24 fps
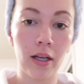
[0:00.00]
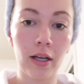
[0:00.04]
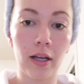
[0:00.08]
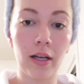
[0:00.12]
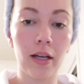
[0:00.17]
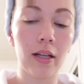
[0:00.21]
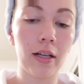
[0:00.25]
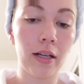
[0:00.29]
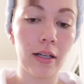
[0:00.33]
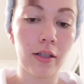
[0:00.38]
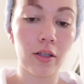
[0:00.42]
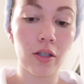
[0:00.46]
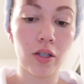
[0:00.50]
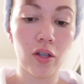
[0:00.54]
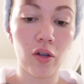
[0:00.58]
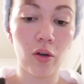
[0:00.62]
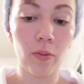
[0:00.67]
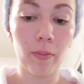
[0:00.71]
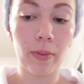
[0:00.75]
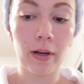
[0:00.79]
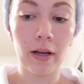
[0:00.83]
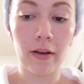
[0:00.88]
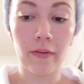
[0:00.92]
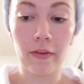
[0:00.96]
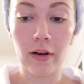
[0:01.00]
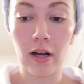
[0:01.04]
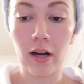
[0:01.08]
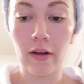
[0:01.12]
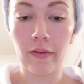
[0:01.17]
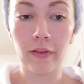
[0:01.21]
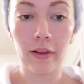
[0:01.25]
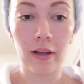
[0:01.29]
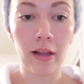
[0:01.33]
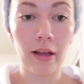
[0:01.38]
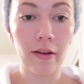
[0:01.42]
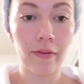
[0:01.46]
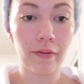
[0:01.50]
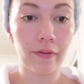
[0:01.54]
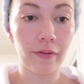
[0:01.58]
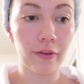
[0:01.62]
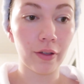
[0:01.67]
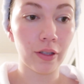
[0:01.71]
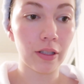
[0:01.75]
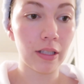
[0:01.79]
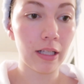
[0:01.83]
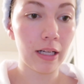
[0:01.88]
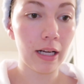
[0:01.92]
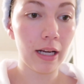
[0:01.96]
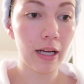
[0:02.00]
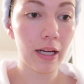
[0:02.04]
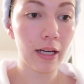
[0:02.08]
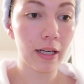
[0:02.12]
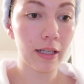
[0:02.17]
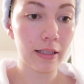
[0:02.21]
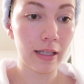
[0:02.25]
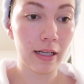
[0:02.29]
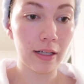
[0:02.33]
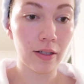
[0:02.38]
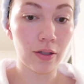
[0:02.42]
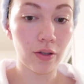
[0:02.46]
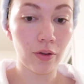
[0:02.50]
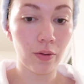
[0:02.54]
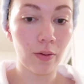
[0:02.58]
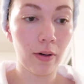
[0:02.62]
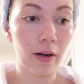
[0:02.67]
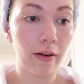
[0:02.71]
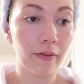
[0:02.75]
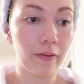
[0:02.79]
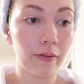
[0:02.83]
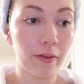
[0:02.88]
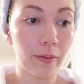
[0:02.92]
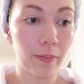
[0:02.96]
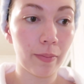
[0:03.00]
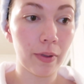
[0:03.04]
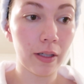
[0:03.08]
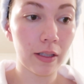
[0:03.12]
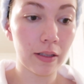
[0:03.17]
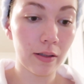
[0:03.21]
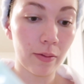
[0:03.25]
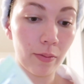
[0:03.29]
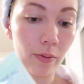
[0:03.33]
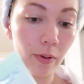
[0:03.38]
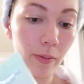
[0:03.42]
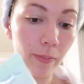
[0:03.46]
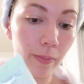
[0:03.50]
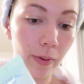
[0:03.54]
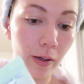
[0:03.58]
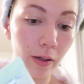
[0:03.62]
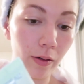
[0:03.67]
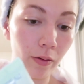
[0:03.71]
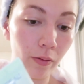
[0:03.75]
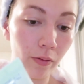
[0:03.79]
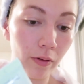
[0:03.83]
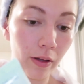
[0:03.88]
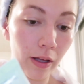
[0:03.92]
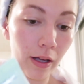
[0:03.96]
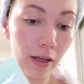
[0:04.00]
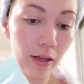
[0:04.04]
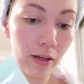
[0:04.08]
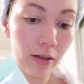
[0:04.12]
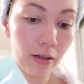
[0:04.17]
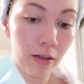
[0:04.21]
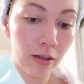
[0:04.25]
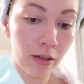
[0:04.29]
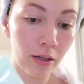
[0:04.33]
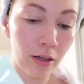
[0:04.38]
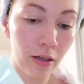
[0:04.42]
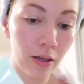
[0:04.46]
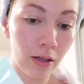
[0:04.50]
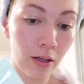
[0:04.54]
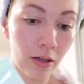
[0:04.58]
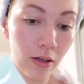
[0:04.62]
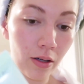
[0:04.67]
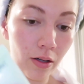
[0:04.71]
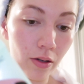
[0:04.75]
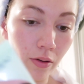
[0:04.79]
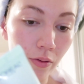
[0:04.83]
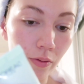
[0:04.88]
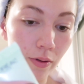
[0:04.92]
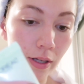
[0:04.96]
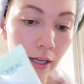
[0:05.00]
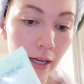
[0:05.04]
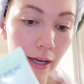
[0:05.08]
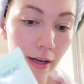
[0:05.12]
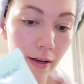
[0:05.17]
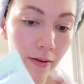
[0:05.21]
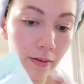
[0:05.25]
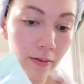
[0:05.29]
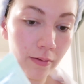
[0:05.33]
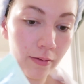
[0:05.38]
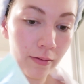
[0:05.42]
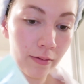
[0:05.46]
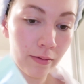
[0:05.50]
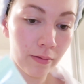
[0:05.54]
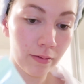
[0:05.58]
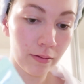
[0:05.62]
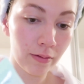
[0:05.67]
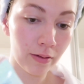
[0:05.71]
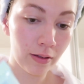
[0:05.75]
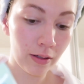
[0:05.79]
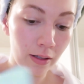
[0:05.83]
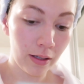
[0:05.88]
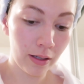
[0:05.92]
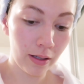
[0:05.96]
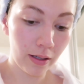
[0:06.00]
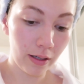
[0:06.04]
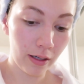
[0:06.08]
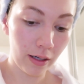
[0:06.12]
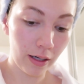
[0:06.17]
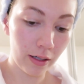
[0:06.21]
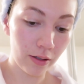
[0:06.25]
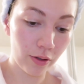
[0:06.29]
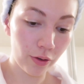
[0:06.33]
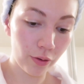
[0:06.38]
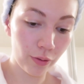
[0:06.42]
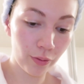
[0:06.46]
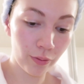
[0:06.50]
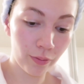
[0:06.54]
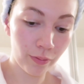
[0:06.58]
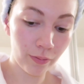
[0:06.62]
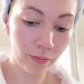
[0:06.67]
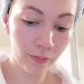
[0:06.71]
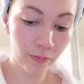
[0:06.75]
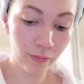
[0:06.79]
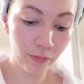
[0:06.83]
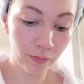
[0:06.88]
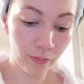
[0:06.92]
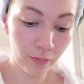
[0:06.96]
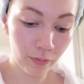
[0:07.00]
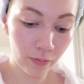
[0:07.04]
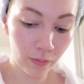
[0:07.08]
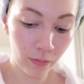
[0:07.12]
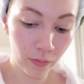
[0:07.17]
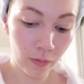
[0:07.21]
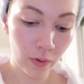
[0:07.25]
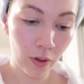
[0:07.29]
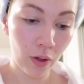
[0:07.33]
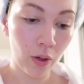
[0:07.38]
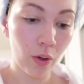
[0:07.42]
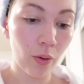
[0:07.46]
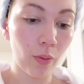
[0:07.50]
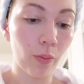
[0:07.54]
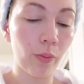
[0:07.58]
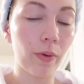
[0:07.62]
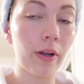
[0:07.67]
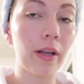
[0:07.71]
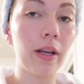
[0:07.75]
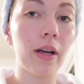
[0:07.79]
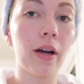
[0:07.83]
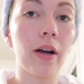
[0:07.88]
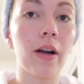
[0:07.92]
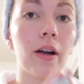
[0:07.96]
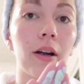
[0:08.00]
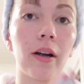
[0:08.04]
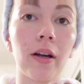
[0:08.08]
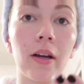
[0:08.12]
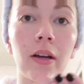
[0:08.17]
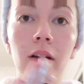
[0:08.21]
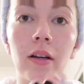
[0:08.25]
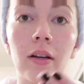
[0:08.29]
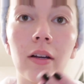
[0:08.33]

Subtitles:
and I just hope I have enough left for today because I do have to pick some up. I know that. Oh yeah, I do. We are